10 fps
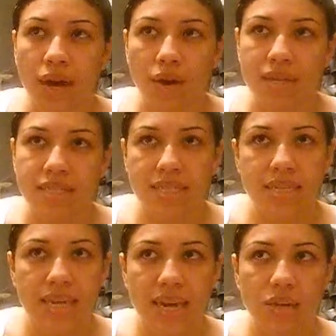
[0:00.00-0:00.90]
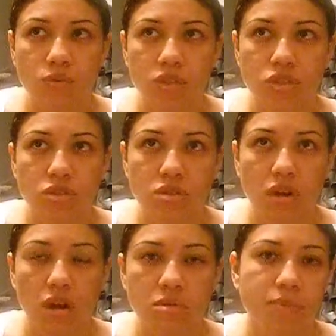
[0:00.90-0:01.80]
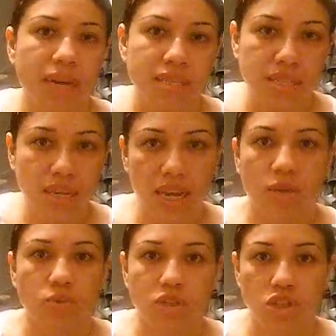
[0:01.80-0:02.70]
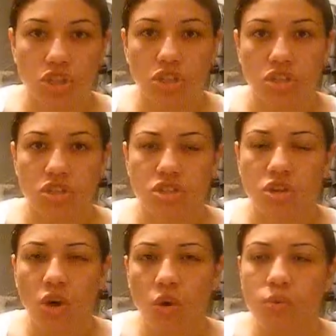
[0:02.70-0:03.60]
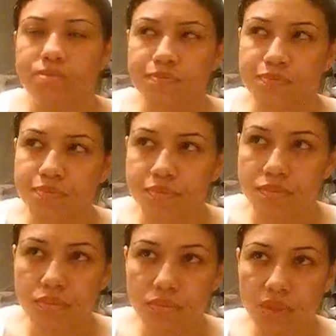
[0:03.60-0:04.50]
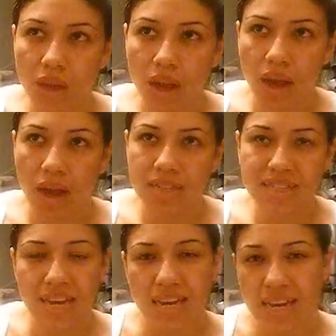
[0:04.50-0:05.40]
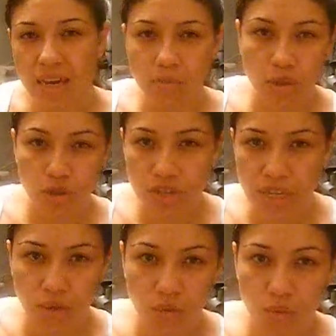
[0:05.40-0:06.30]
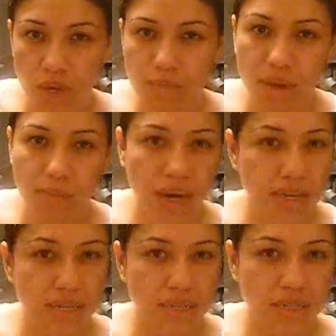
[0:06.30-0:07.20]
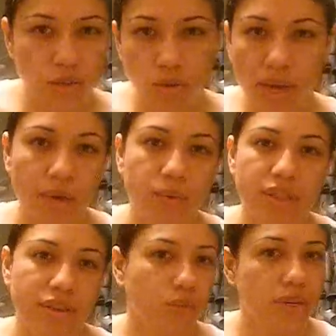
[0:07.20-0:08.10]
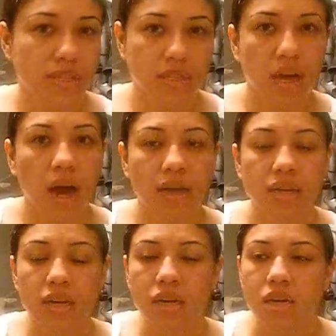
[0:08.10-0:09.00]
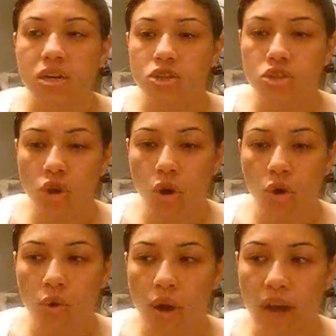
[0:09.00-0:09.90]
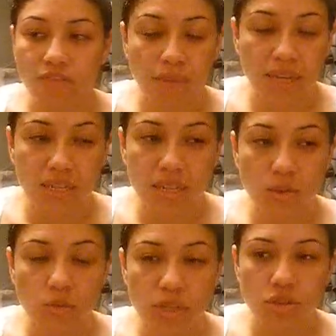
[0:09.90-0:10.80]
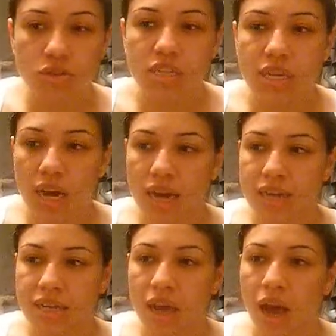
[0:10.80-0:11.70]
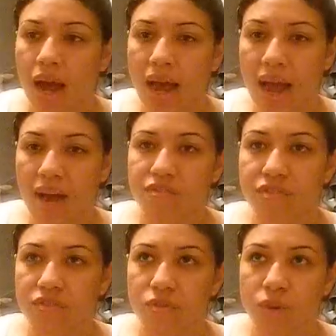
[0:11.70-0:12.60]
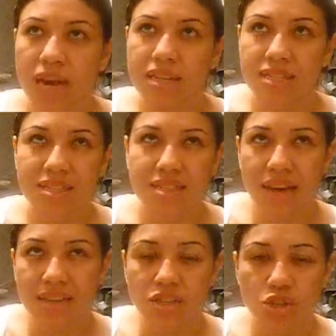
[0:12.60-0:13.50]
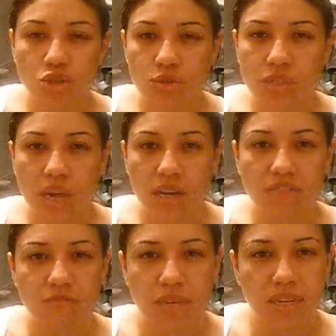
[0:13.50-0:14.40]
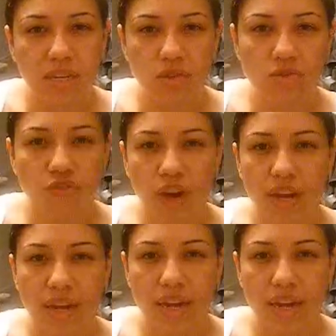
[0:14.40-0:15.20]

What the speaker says: Now, I didn't gain with certain carbs, but I did gain with sugars. So it's kind of like I'm learning what my body is okay with and what it's not. So I've maintained the 139. I have, what I decided to do is kind of Monday through